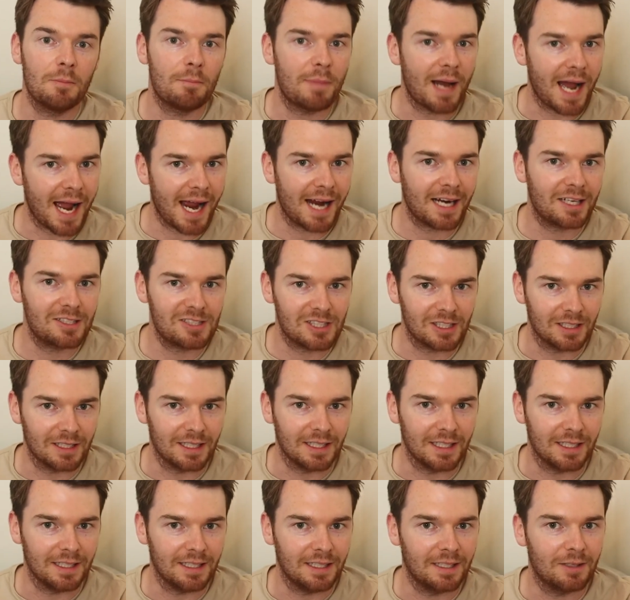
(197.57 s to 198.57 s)
But
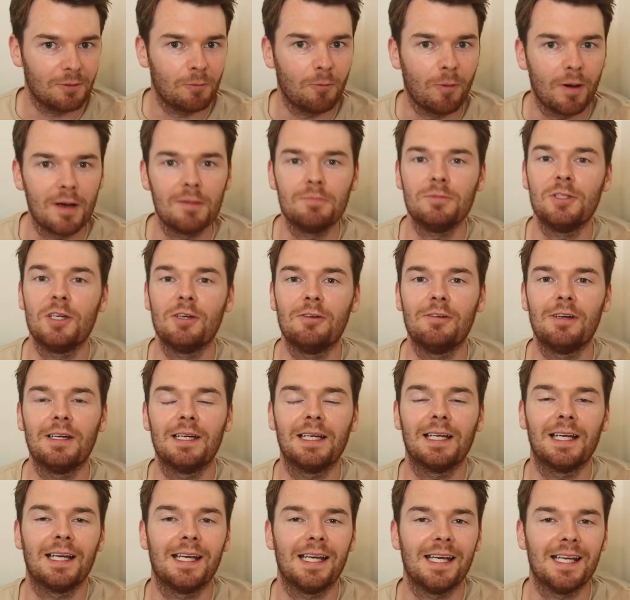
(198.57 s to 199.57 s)
actually, what I'm
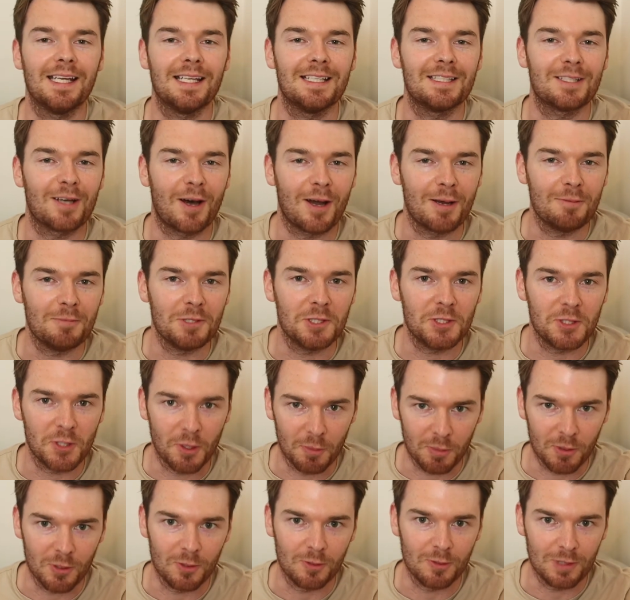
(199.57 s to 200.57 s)
doing is I'm
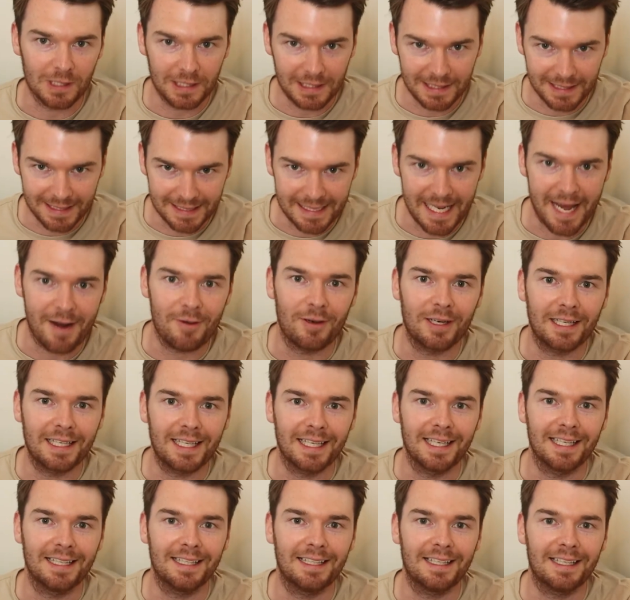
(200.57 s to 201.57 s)
double
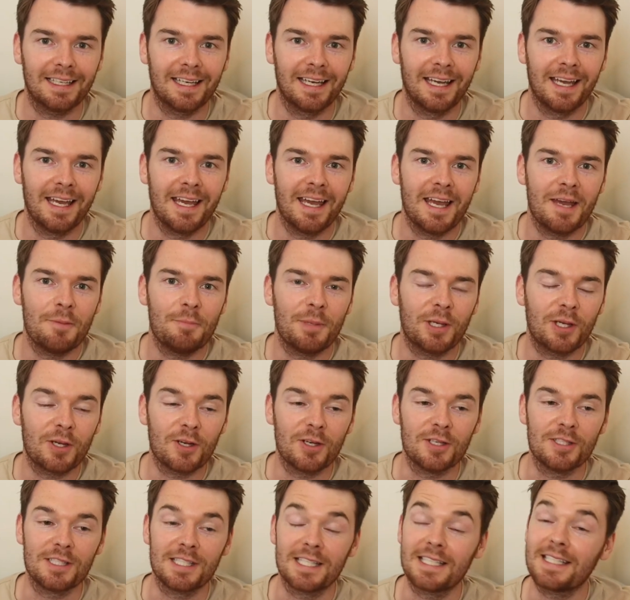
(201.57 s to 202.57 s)
Derek-ing,
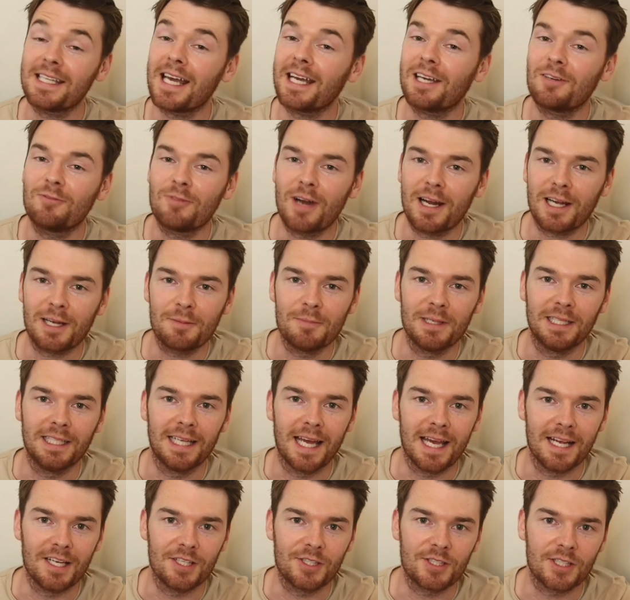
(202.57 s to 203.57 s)
because the second
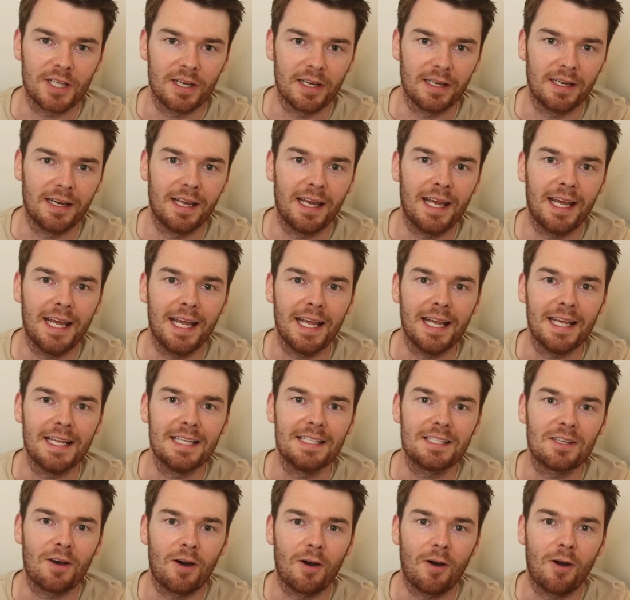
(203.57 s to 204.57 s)
recommendation
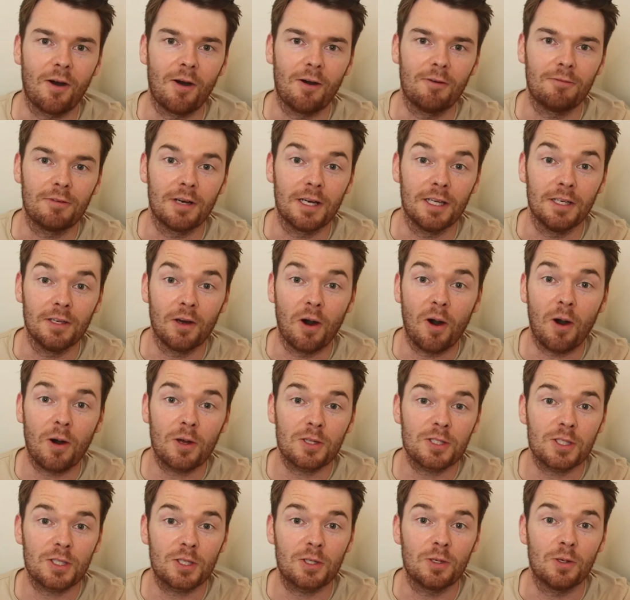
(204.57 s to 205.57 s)
is of an
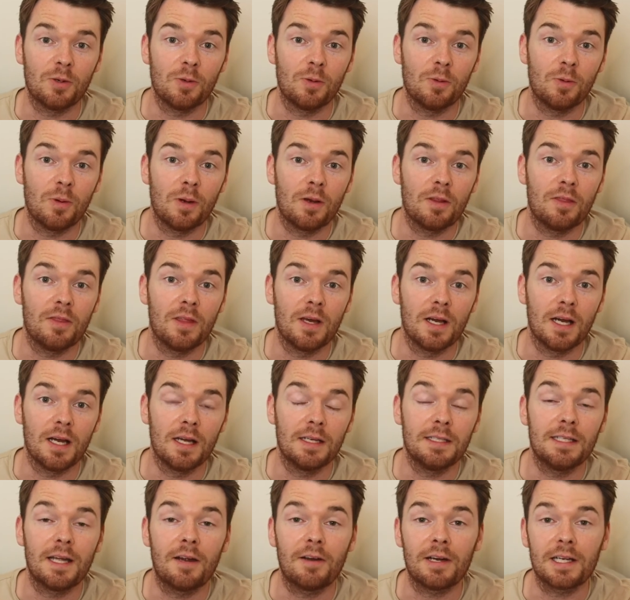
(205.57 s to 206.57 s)
article
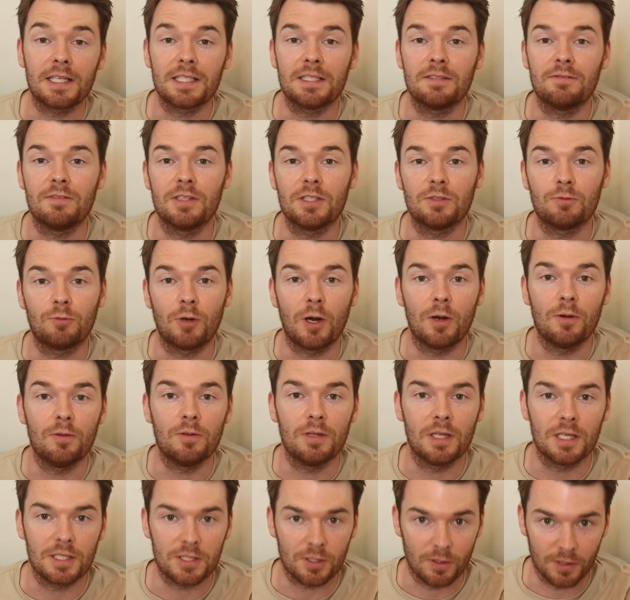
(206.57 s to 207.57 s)
that Derek Sivers
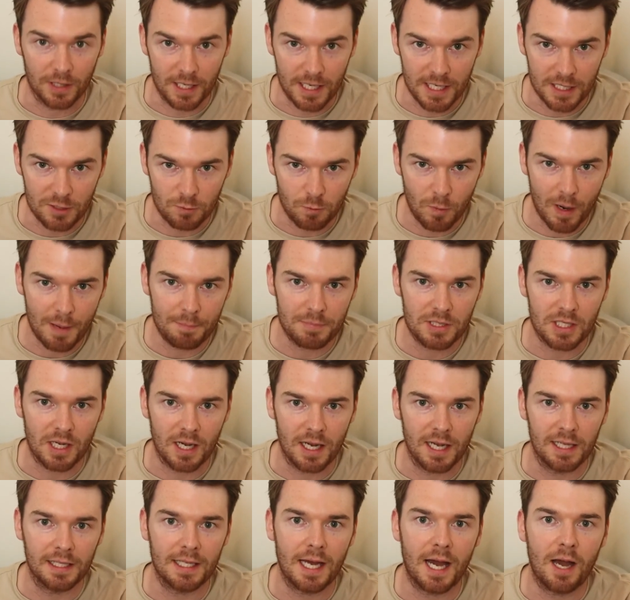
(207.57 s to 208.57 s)
wrote that's on his
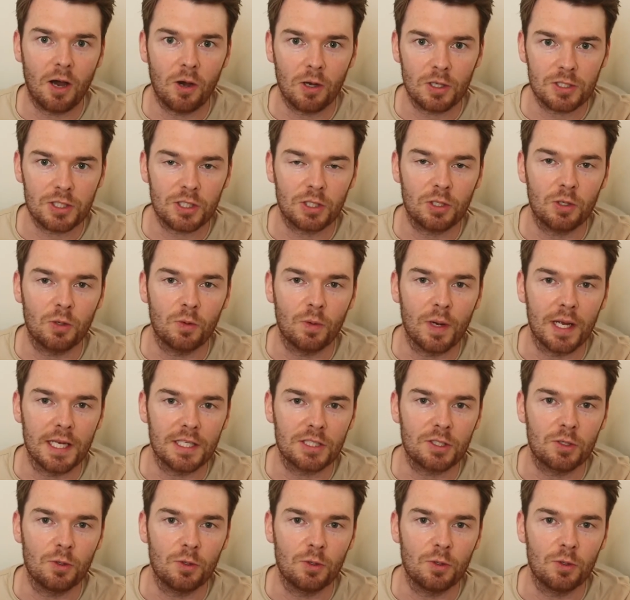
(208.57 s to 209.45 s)
website, and that article is